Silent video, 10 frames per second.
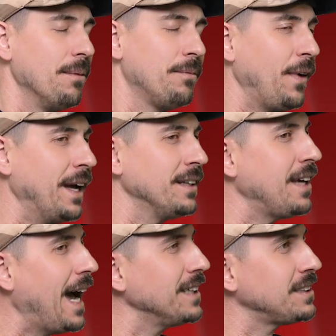I'm
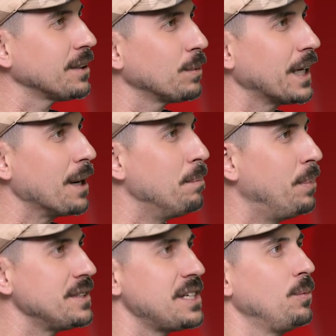fantastic. We got a
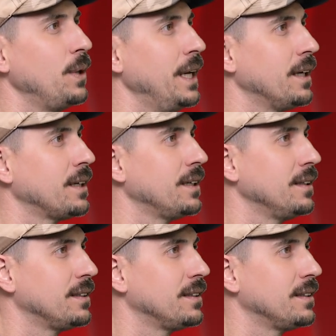busy week.